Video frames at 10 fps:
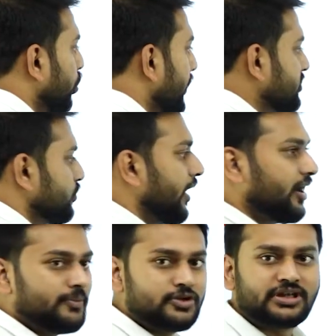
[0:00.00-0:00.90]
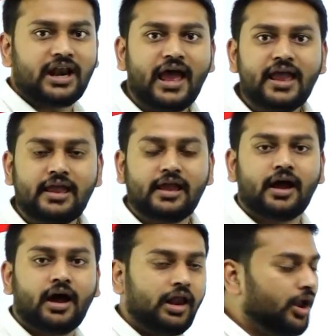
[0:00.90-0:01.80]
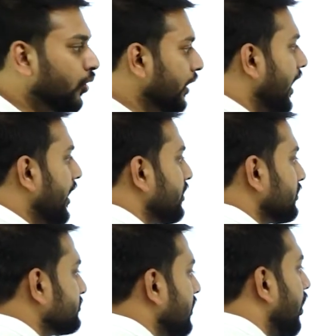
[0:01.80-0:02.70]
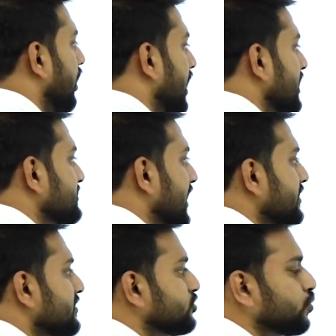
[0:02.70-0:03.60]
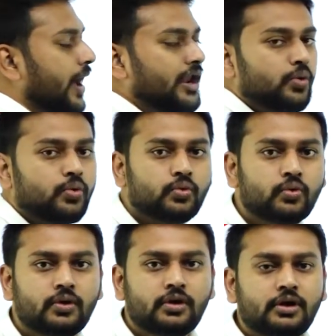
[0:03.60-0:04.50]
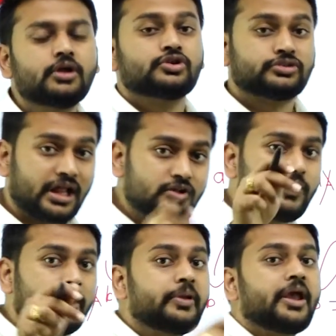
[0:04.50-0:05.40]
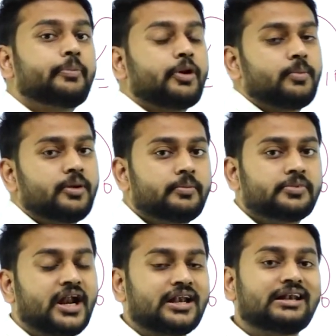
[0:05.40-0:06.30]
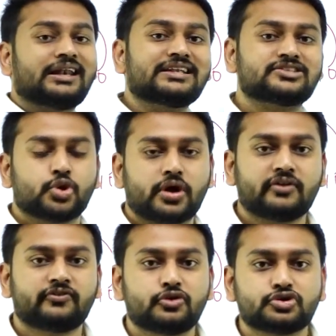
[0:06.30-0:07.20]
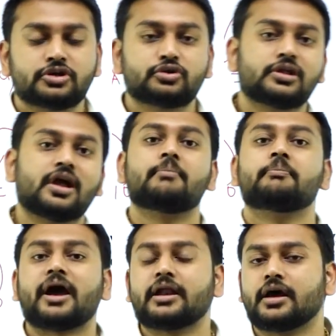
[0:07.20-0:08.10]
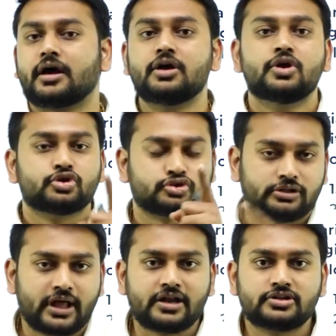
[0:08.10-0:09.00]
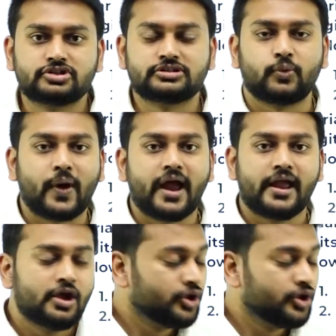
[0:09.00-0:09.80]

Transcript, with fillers: which variable shall I allocate or assign this value? So that will be a problem. That leads to confusion to the compiler. So that's why